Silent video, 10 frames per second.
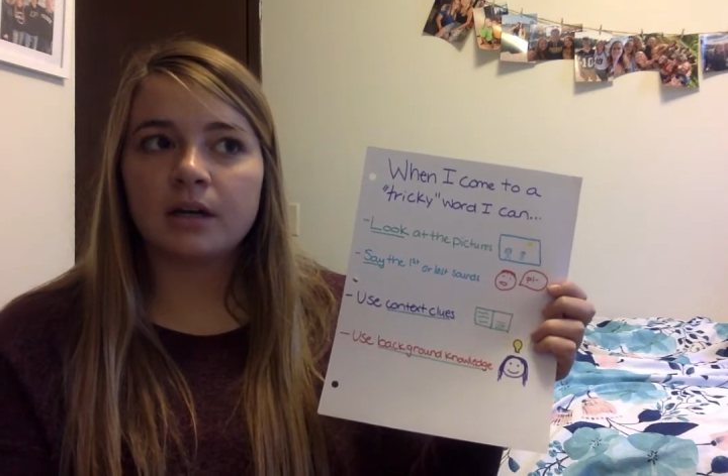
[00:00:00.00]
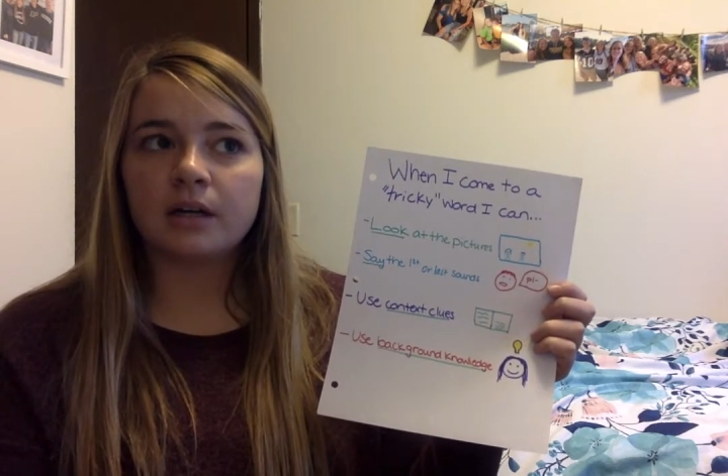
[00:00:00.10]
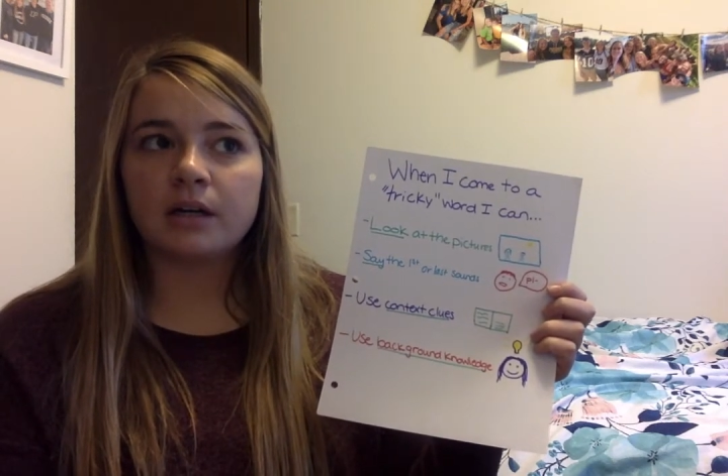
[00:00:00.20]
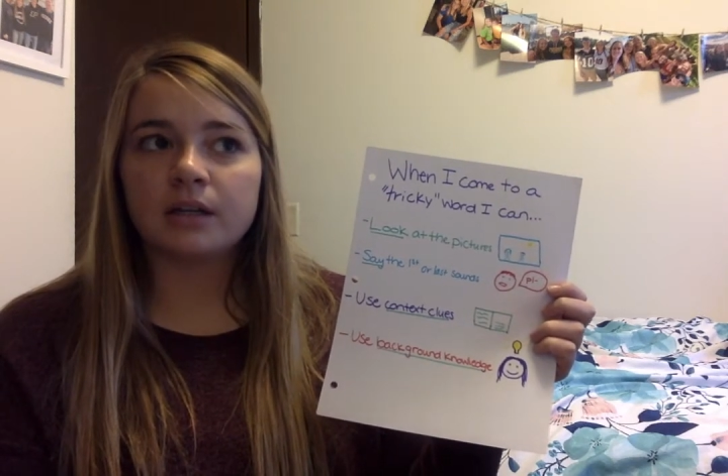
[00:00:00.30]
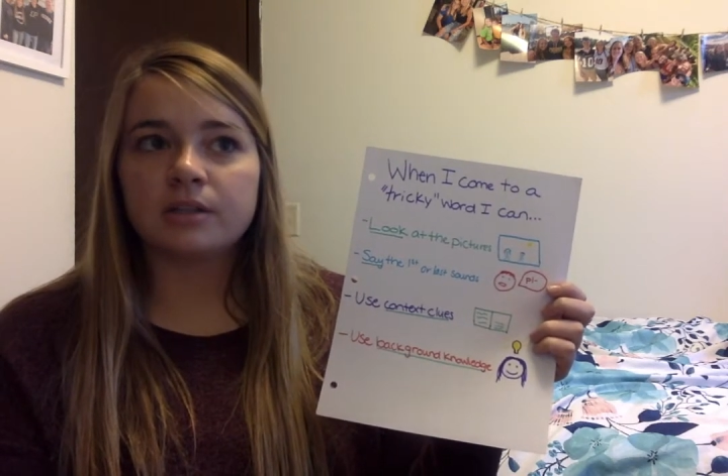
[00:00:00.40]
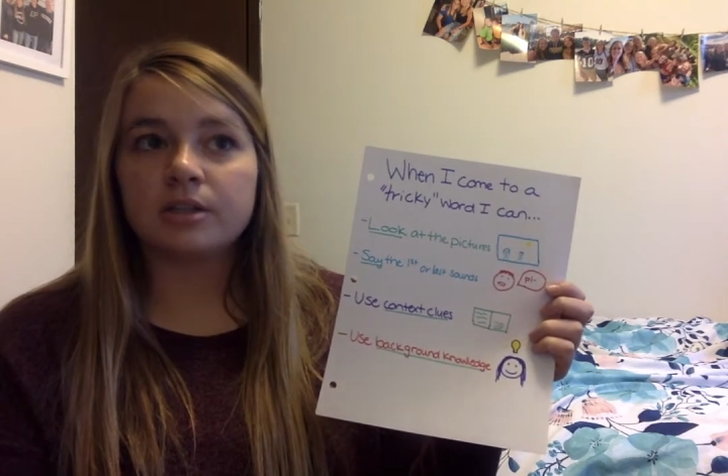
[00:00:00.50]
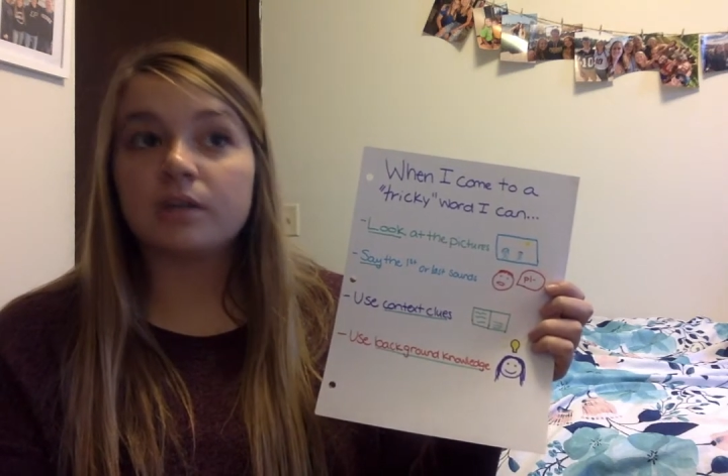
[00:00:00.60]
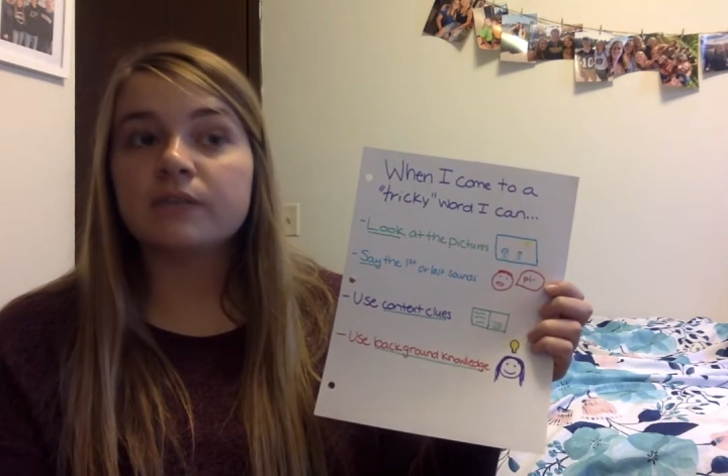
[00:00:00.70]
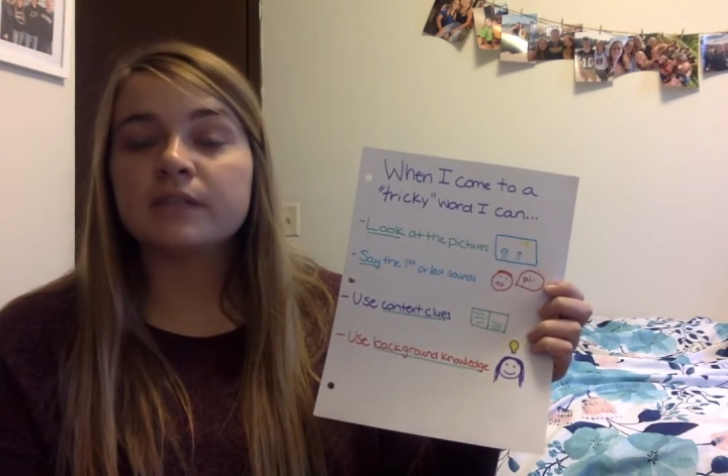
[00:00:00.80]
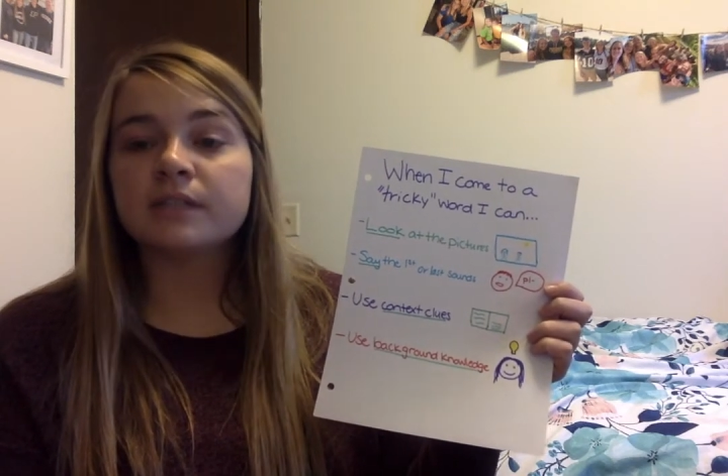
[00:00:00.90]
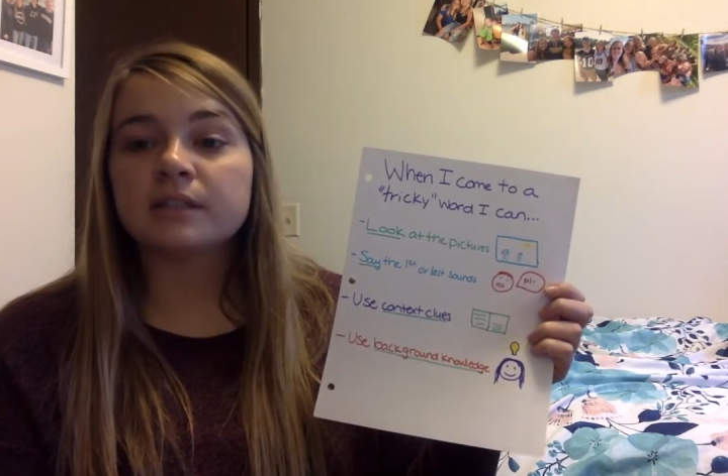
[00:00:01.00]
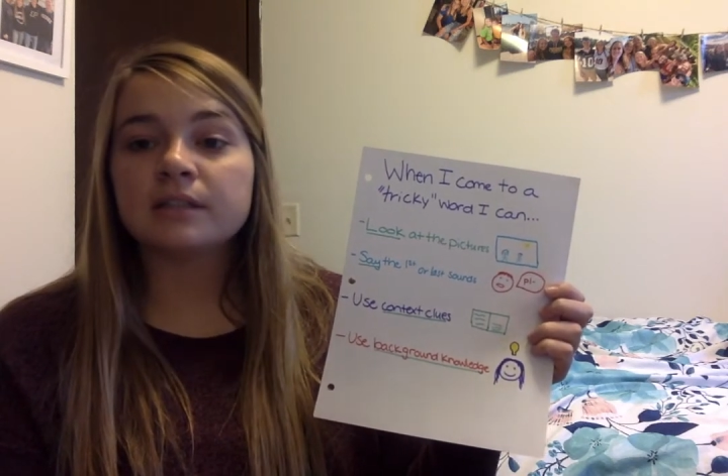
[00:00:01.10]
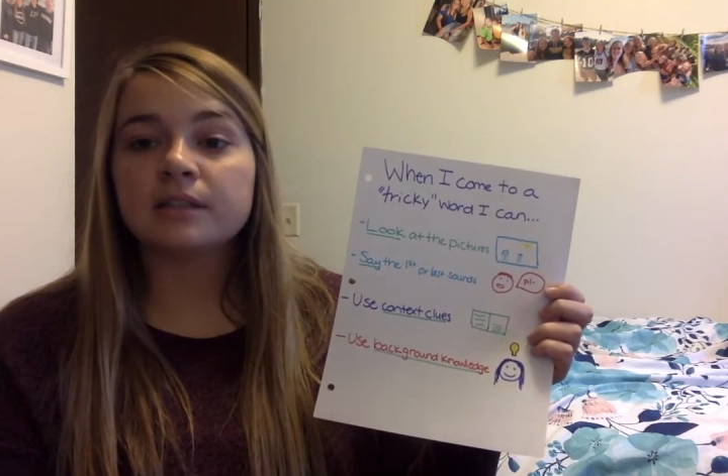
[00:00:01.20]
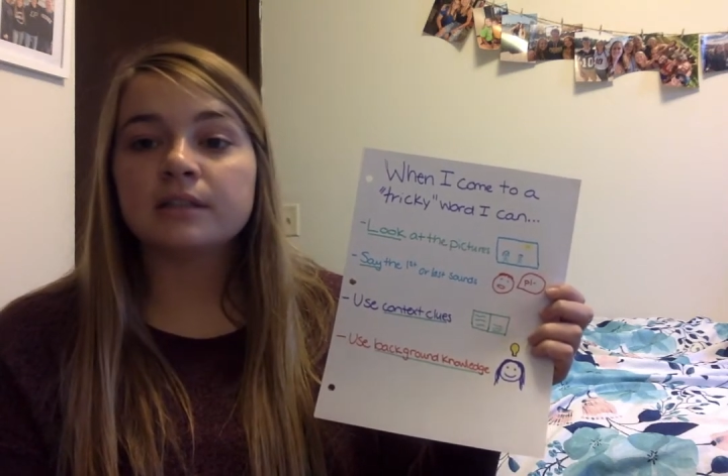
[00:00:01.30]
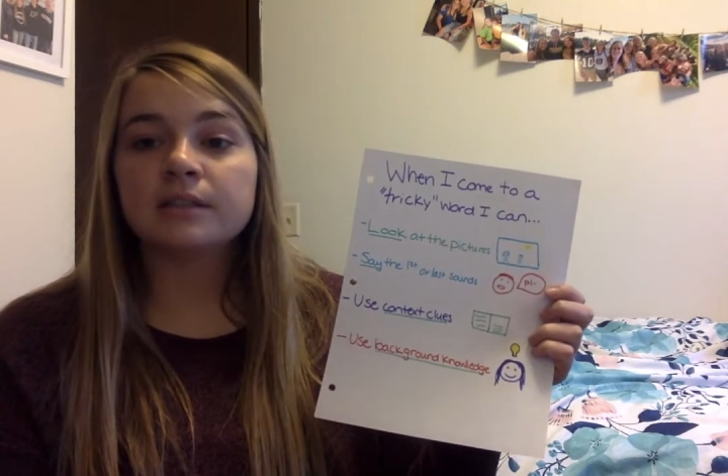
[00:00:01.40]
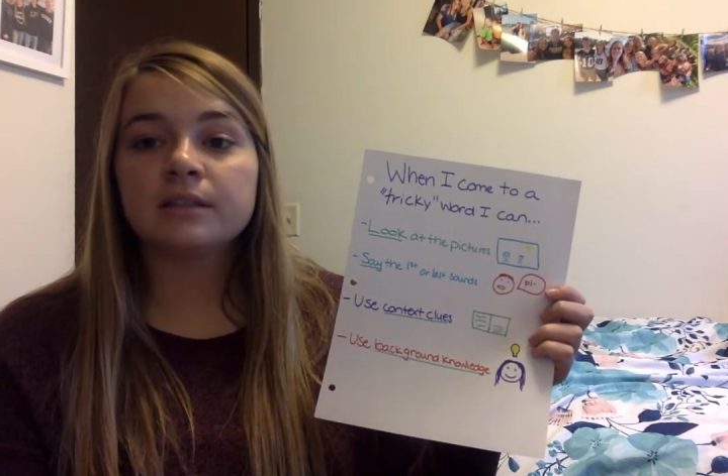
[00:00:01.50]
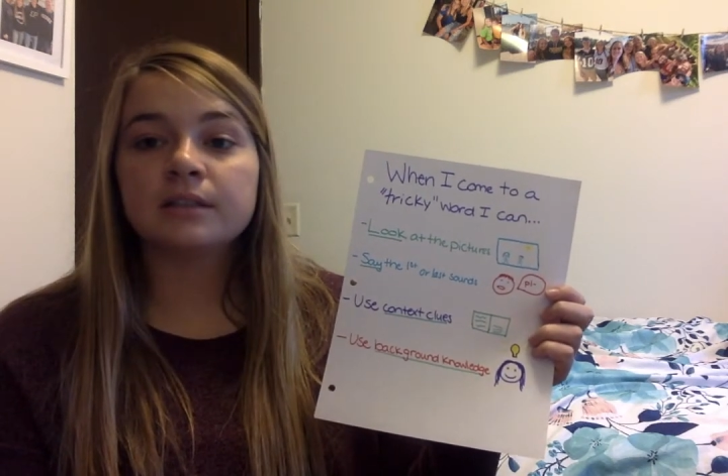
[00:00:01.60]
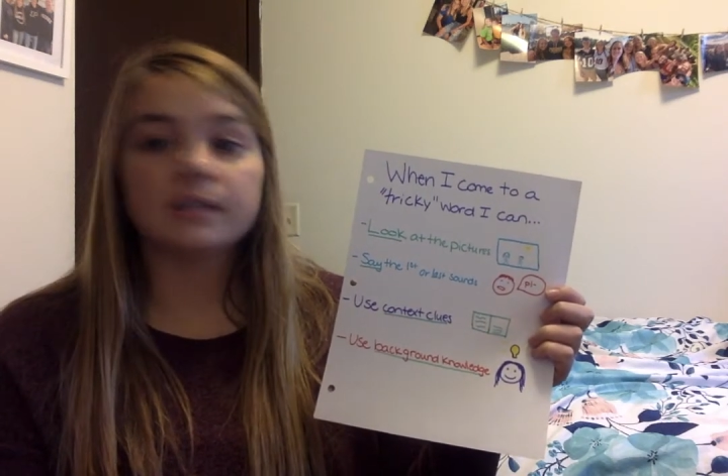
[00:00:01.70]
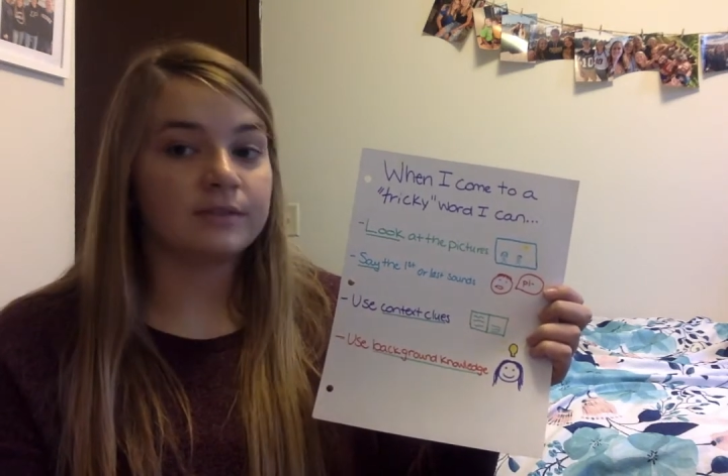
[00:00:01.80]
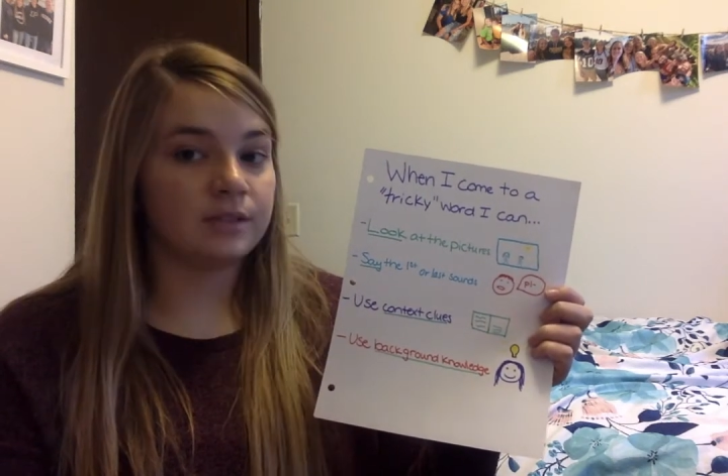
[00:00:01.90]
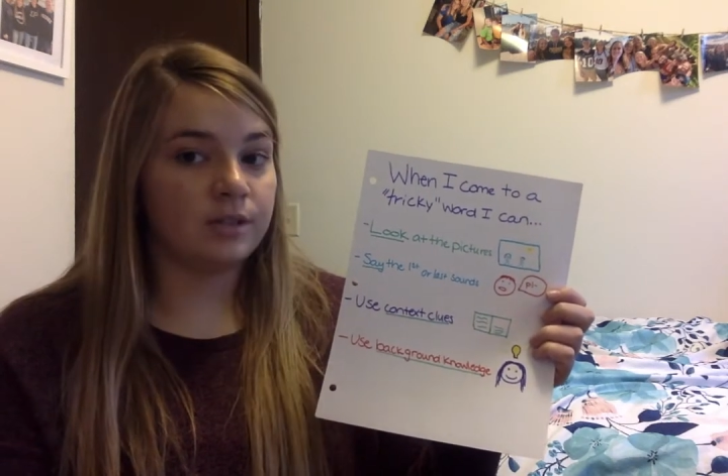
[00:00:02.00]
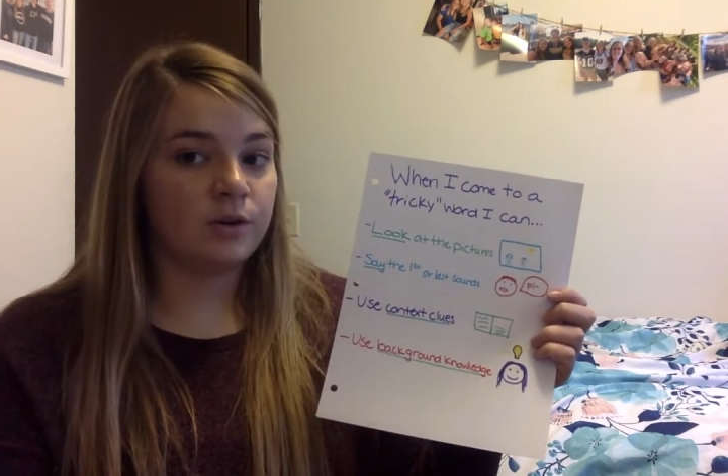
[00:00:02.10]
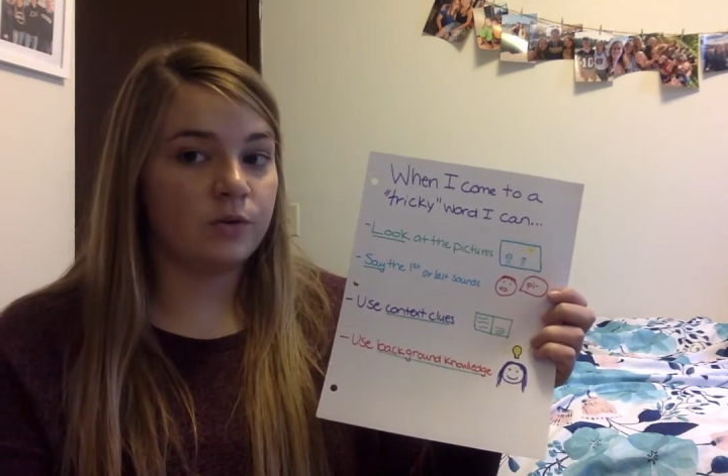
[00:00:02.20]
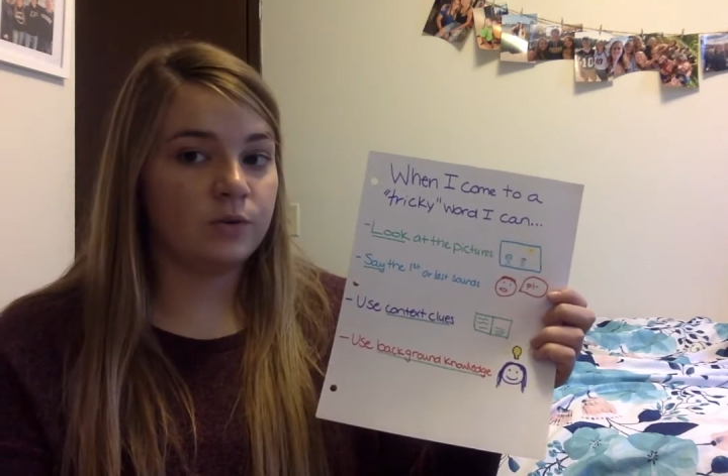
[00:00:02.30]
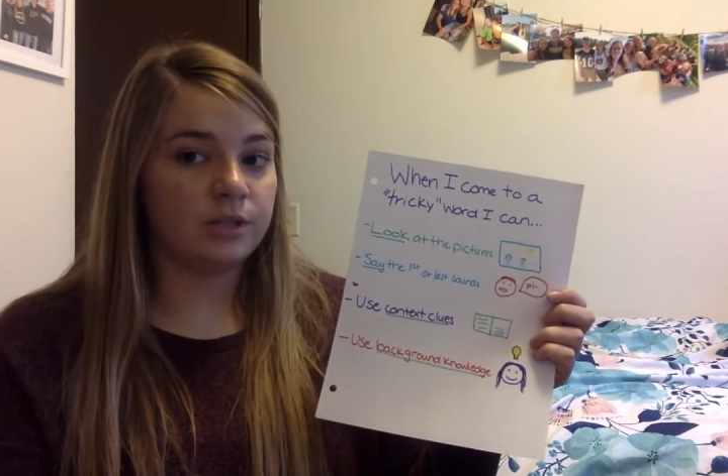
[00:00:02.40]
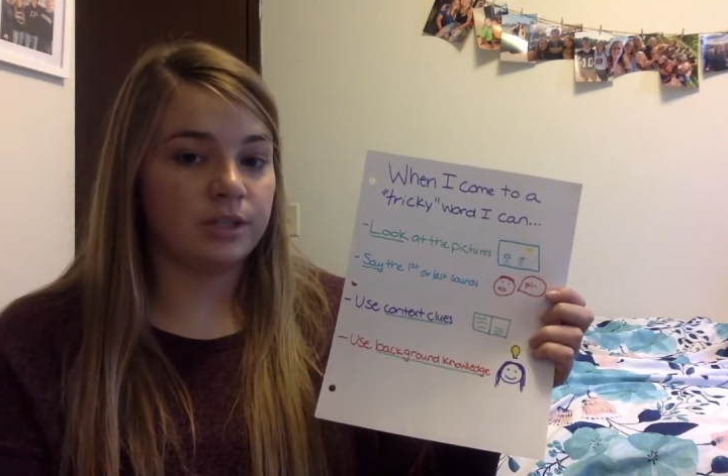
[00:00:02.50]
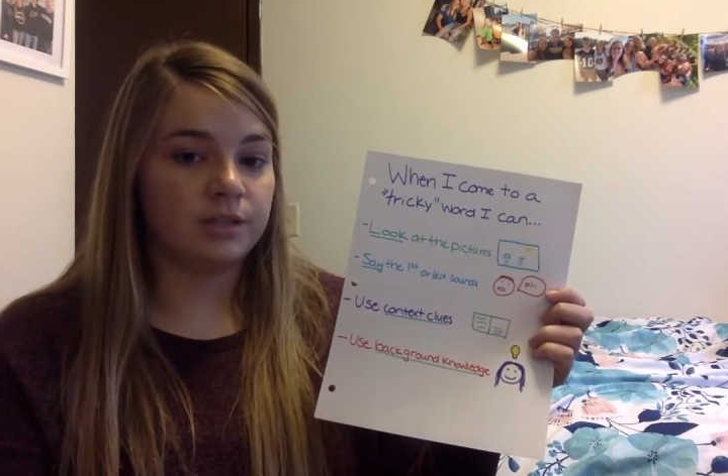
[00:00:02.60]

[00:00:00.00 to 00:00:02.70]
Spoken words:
a dolphin lives in the ocean.